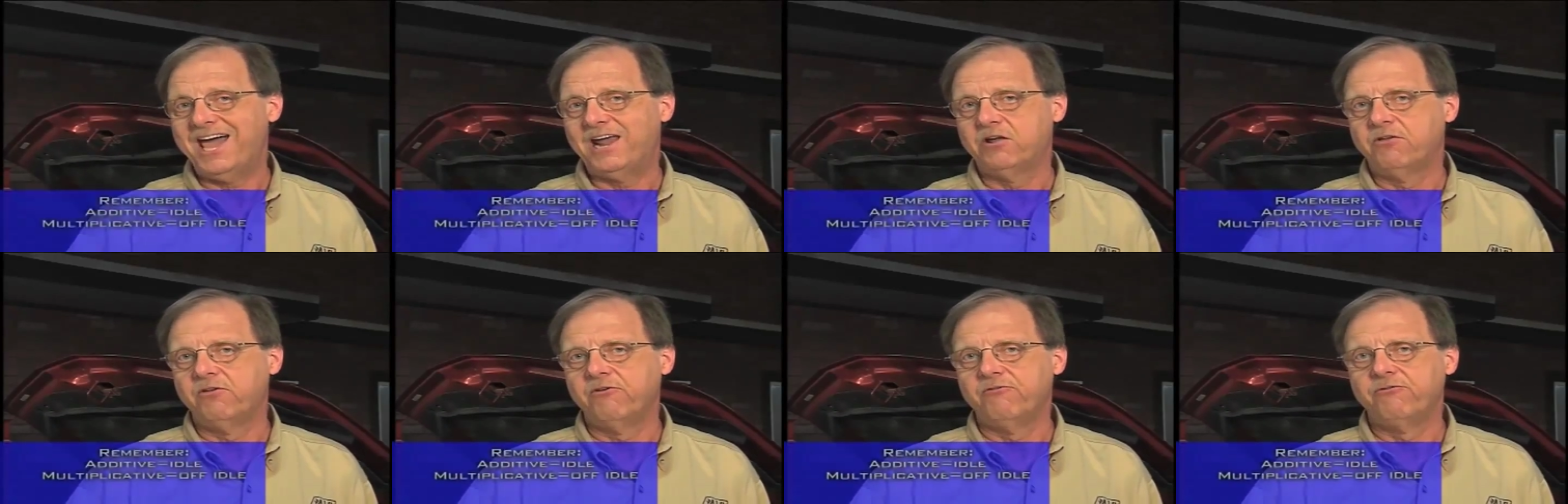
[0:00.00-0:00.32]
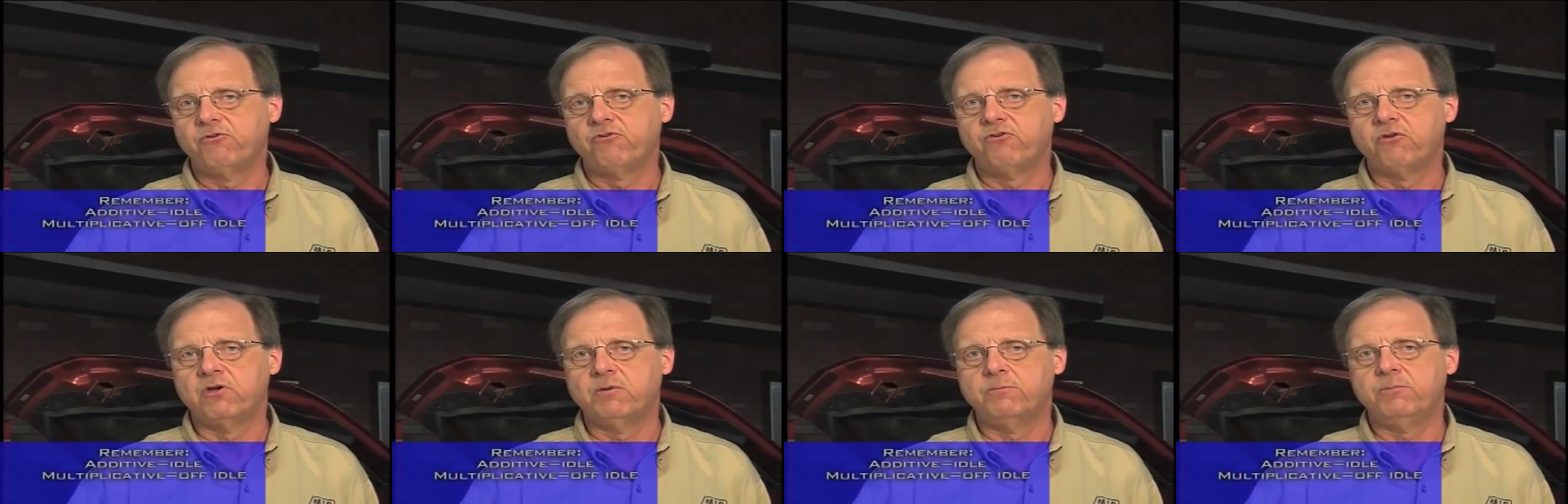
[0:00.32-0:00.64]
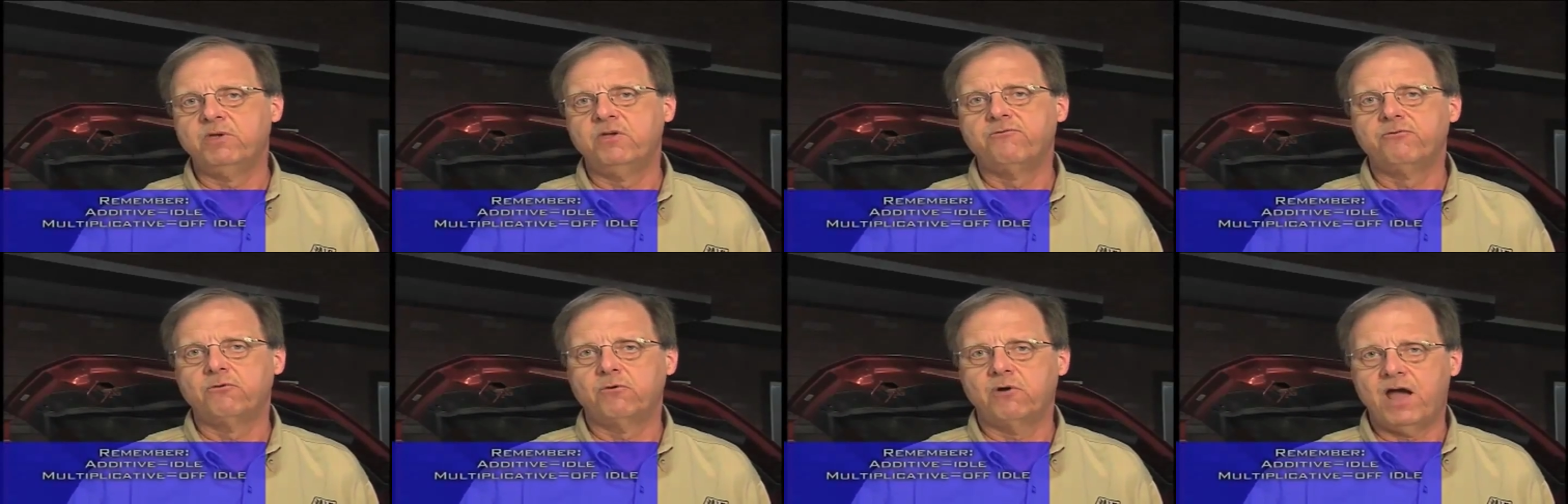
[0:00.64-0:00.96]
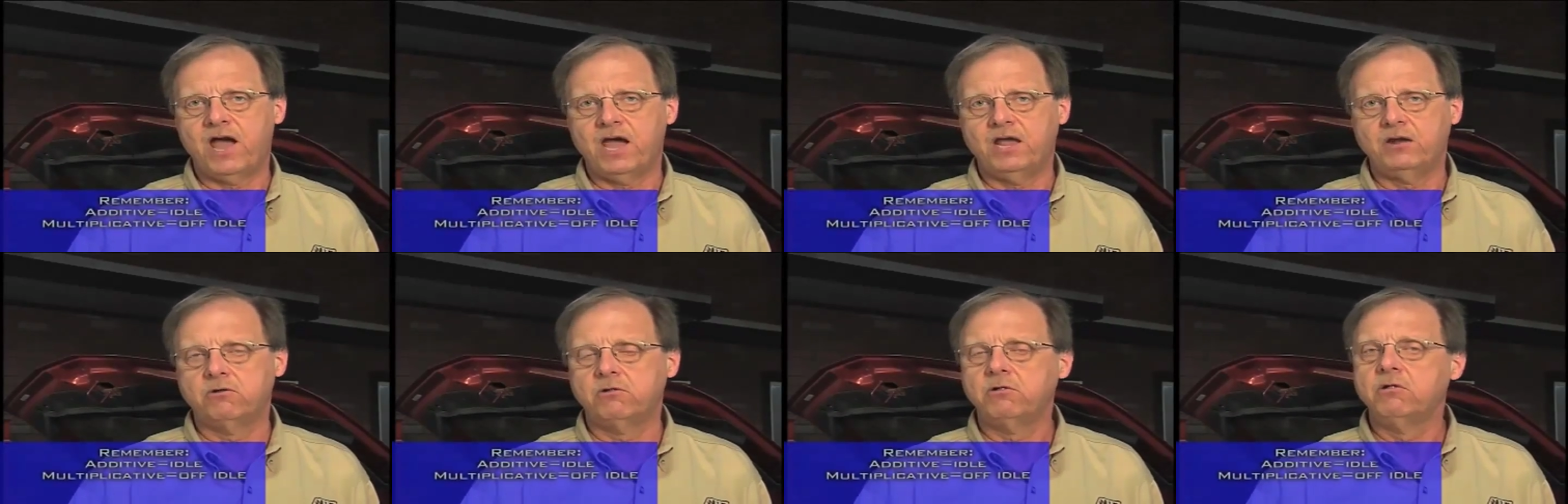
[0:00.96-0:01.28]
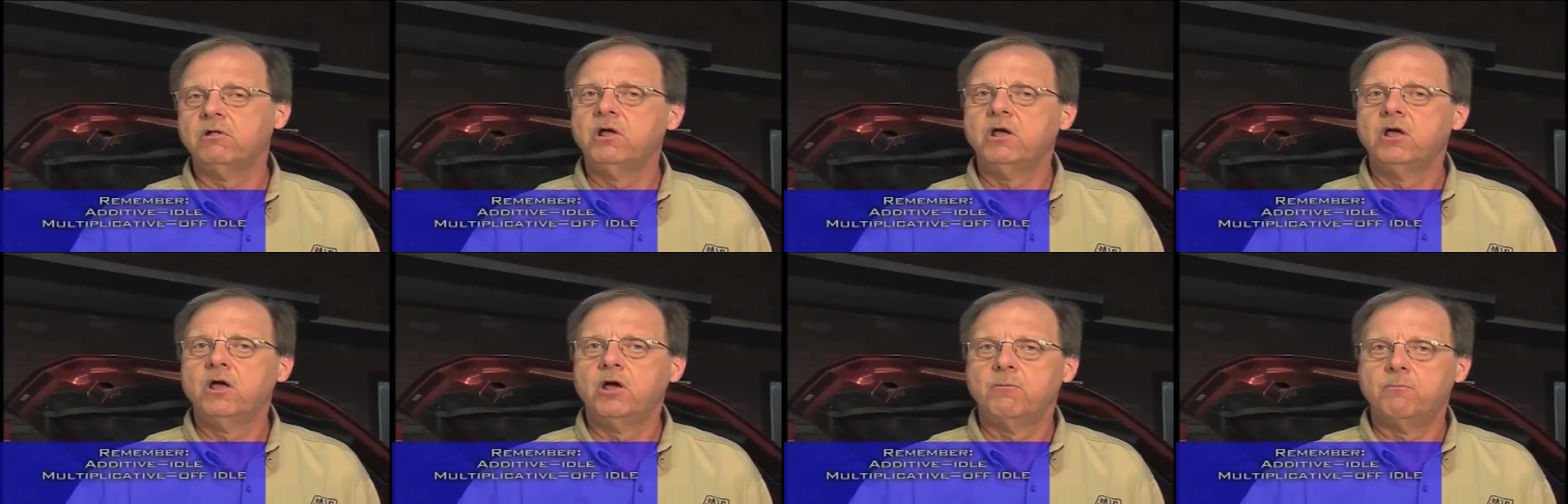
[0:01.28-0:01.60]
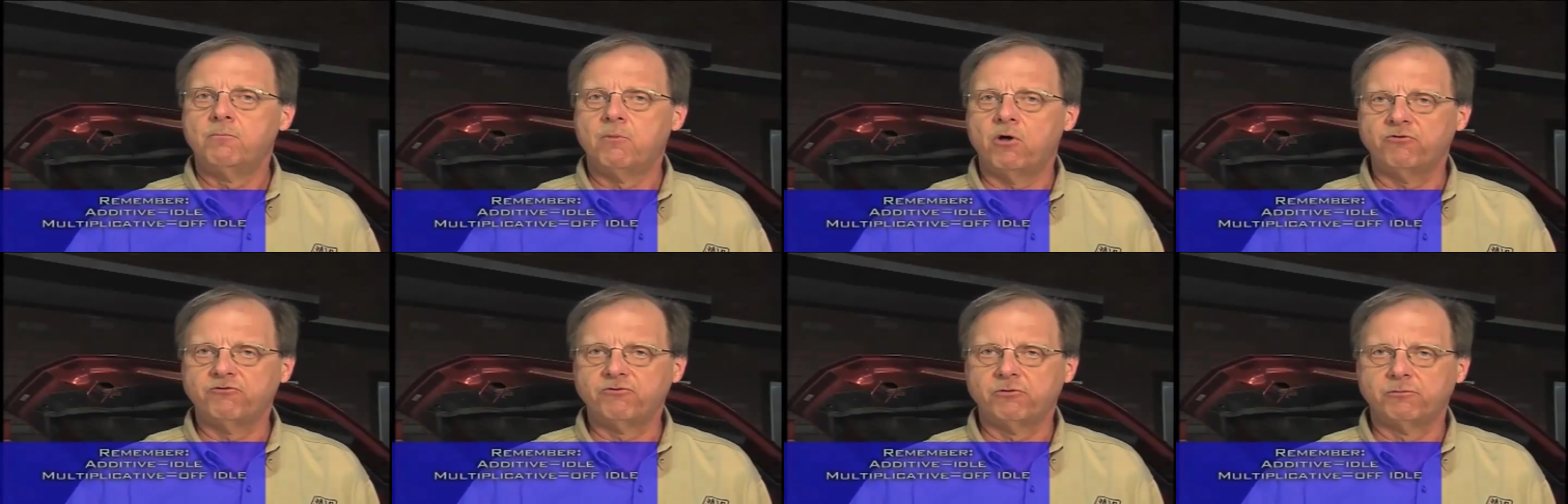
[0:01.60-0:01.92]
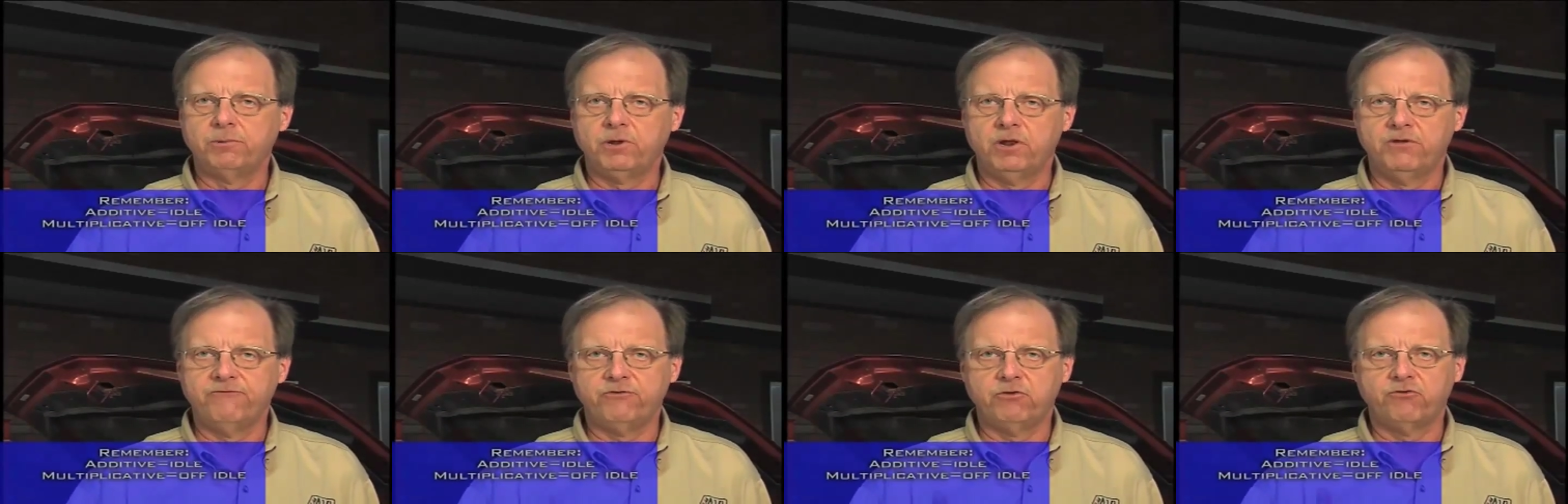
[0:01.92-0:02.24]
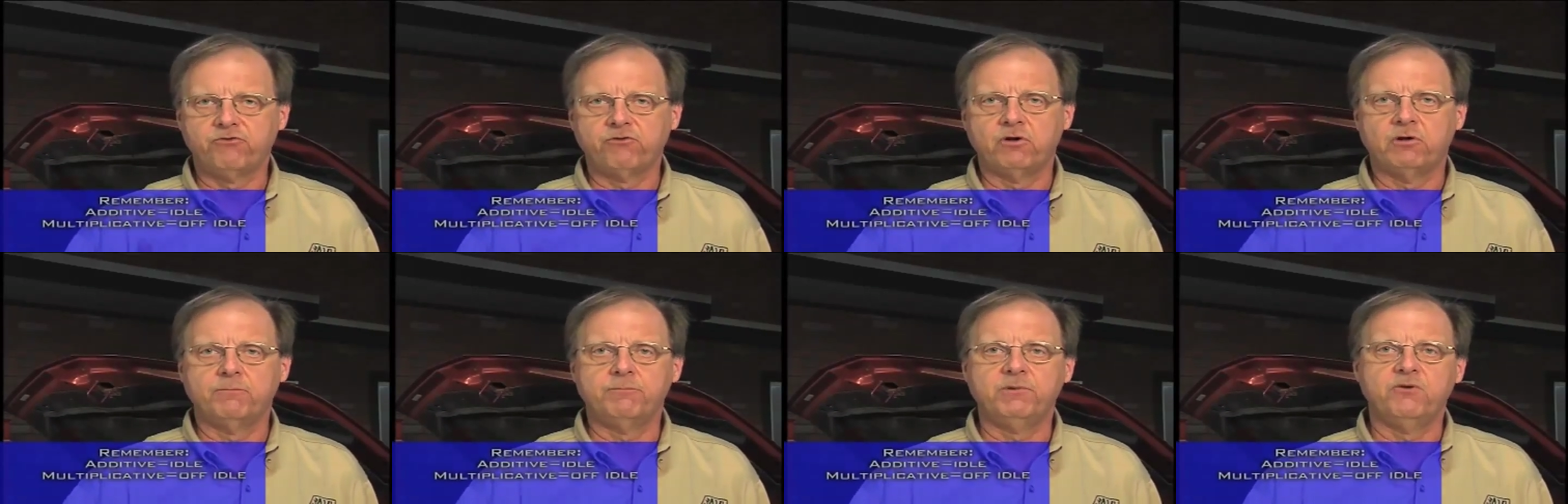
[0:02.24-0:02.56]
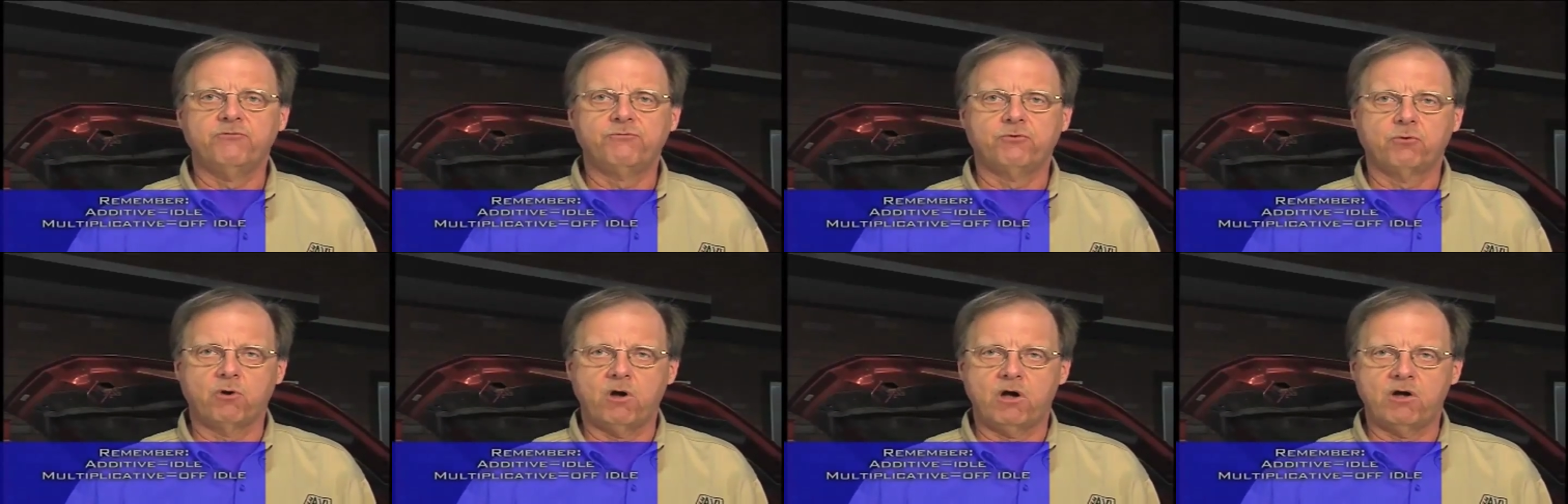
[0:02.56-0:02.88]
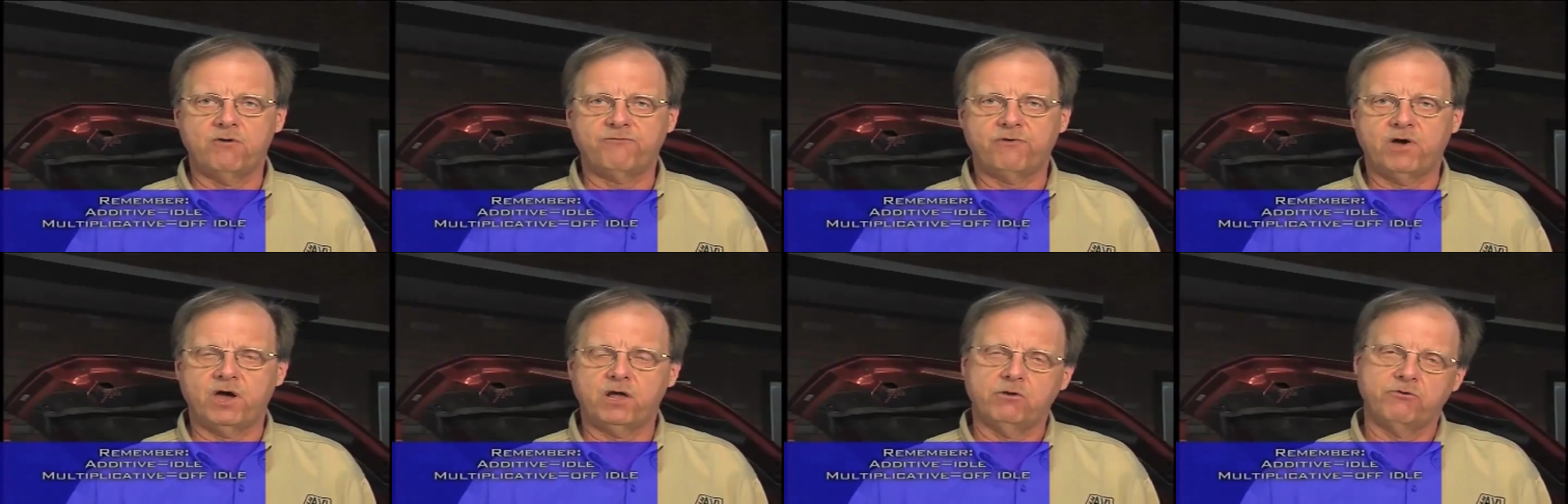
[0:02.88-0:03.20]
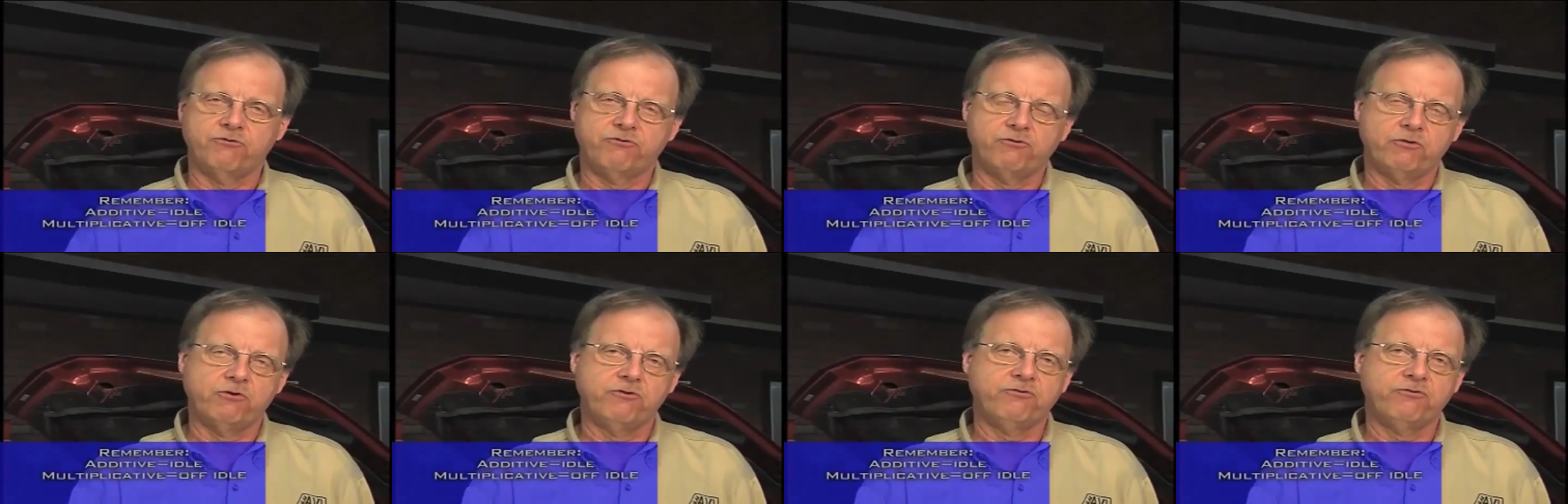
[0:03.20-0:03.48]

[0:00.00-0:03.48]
additive is going to be for idle. Multiple is going to be for off idle.